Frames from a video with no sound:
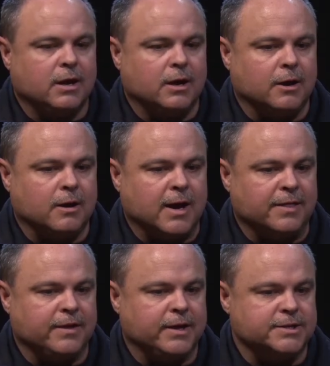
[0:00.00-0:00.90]
Uh, I
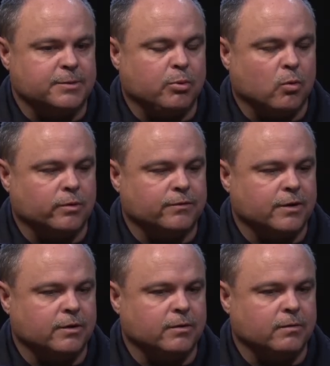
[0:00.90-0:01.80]
think it's important
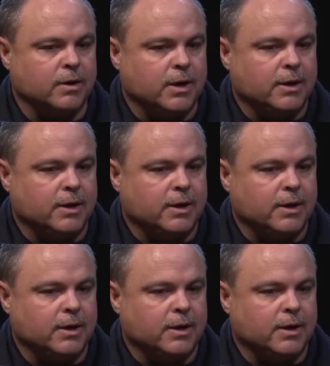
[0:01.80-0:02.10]
to